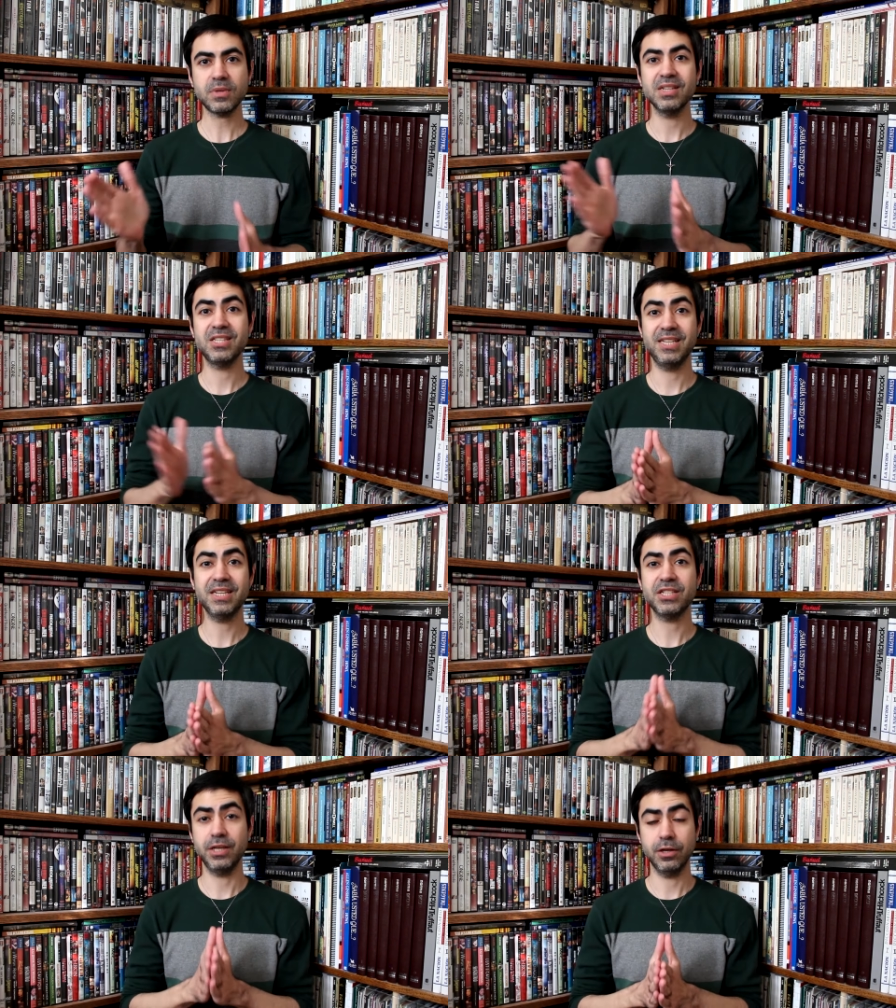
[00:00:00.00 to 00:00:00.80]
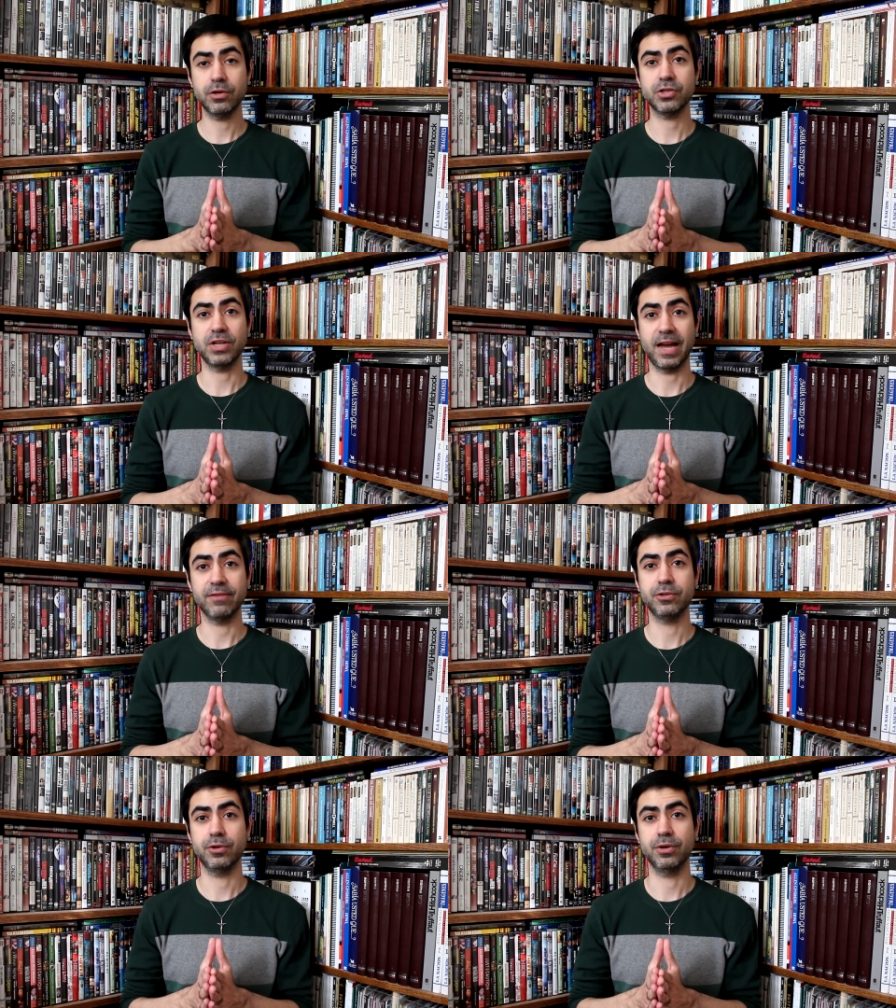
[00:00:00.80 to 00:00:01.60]
six years
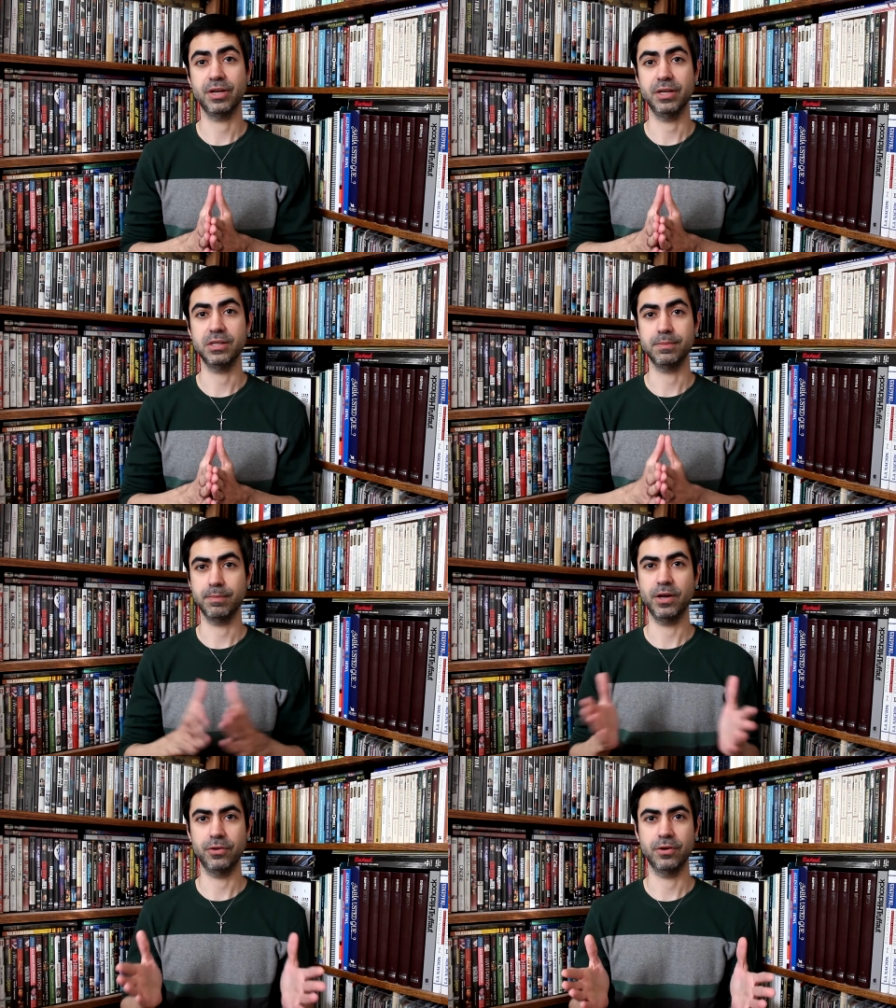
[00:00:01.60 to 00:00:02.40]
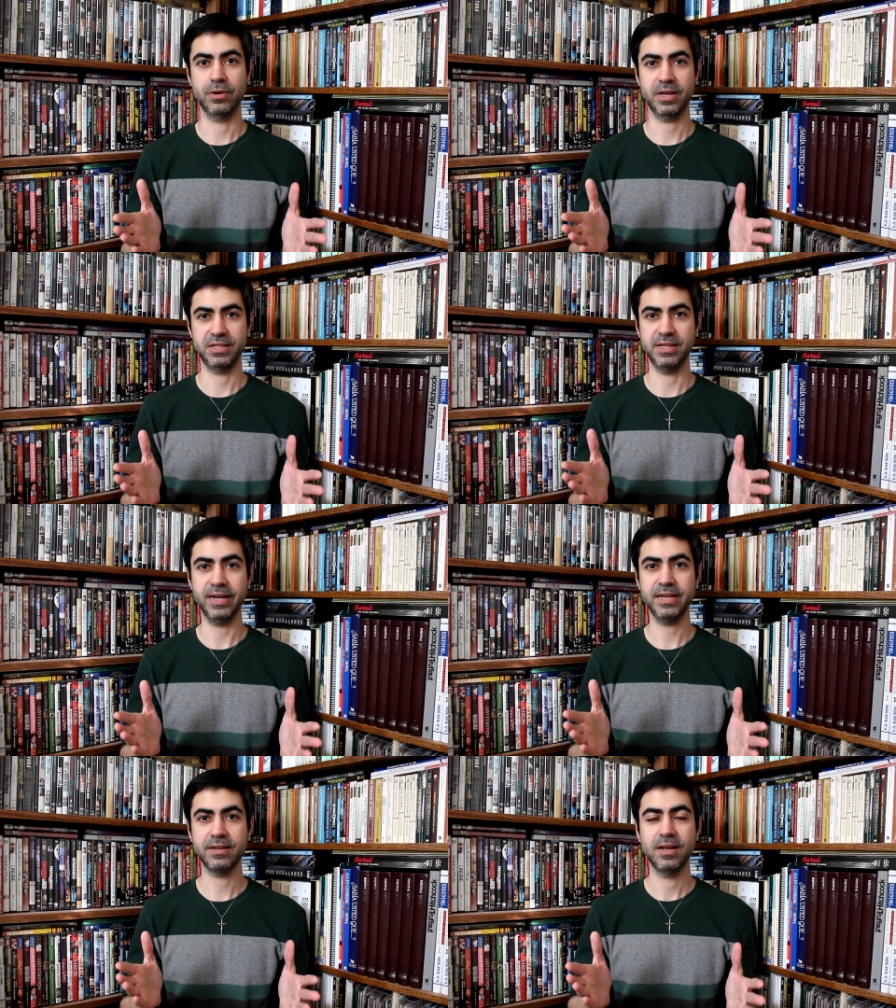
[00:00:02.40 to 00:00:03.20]
after his mother has
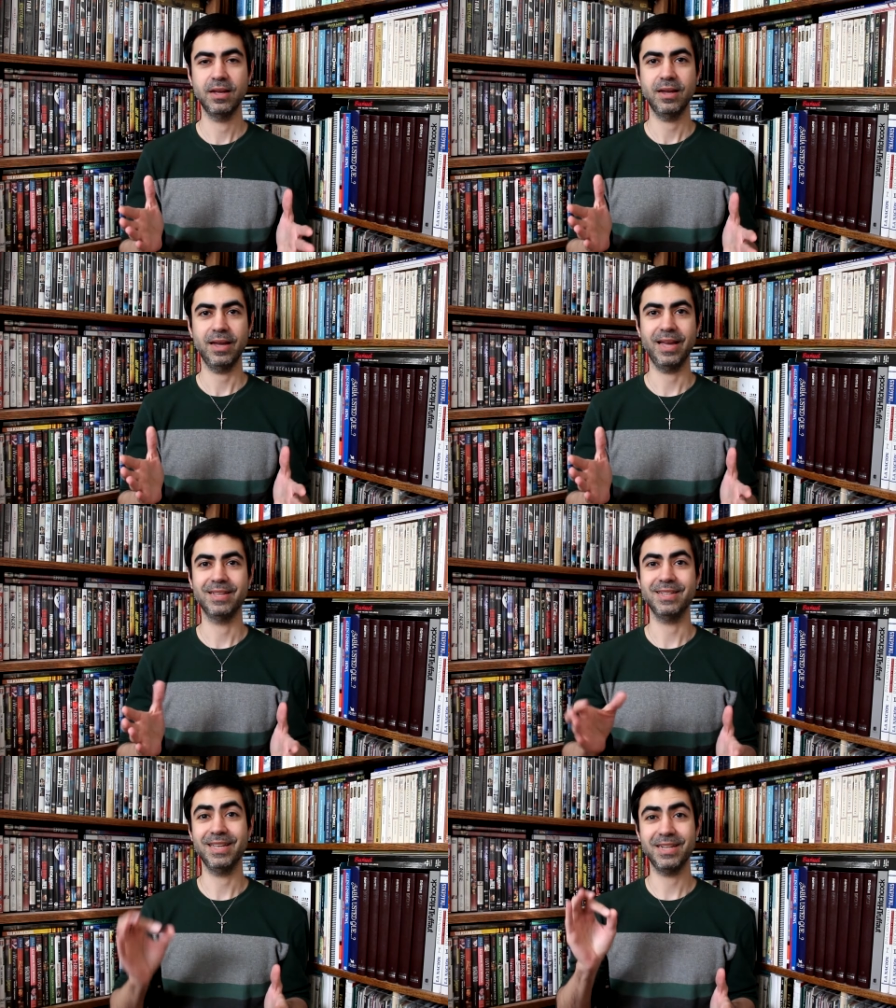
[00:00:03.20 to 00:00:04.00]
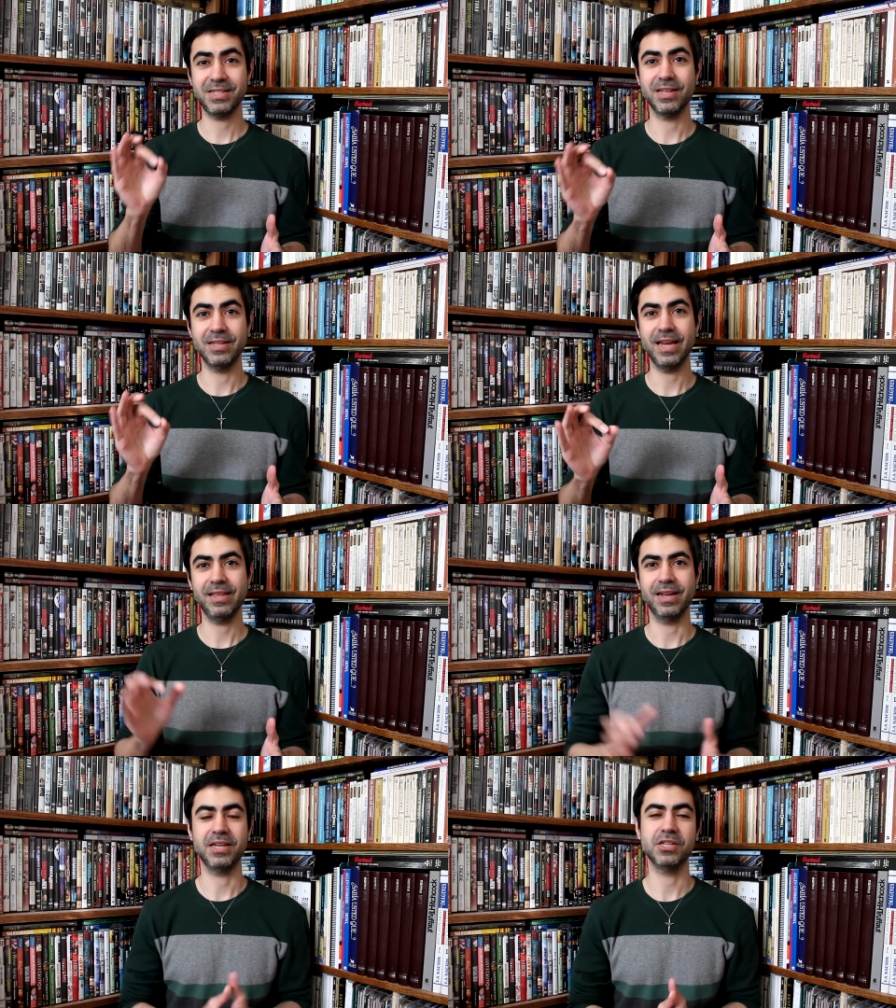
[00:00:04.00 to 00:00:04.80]
died and it is the day
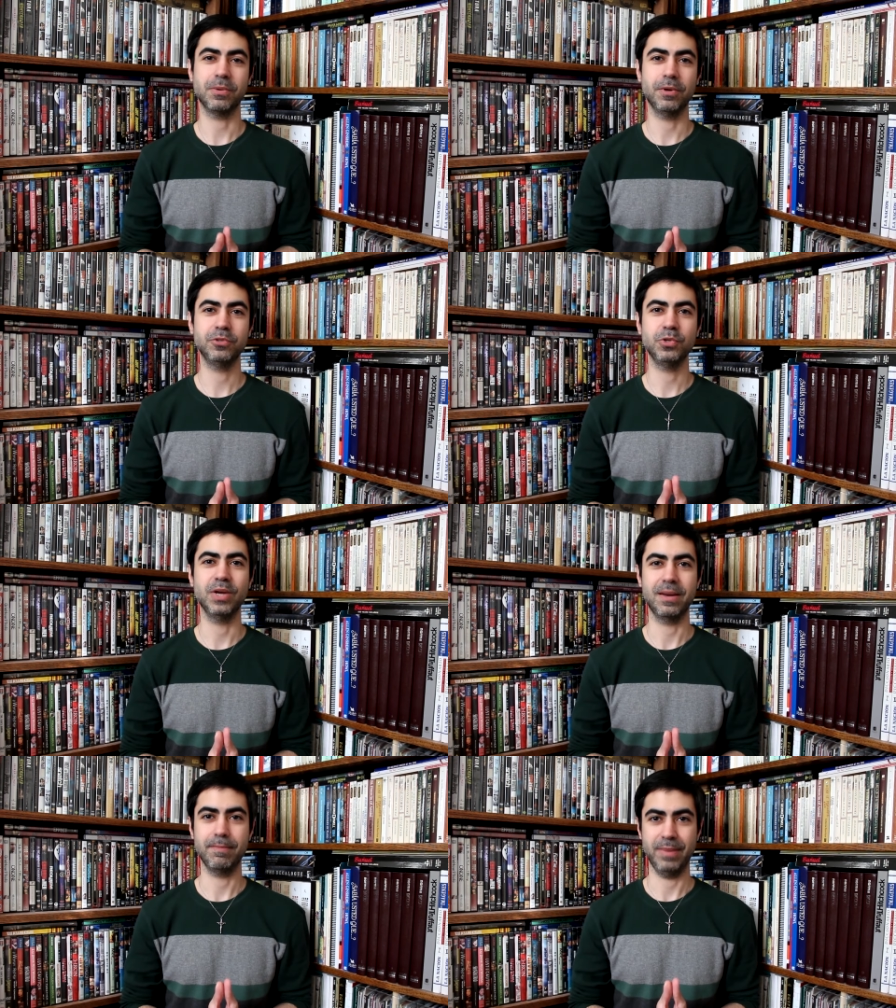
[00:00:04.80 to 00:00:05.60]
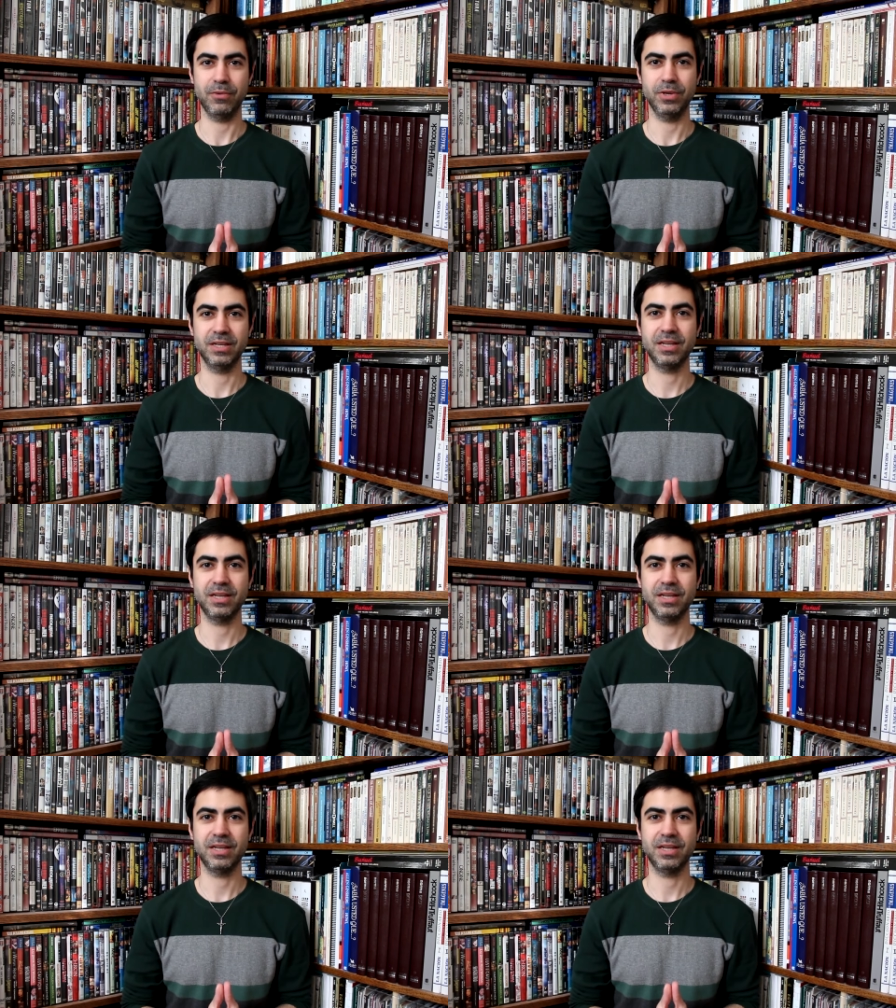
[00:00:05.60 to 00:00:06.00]
that he's about to get married.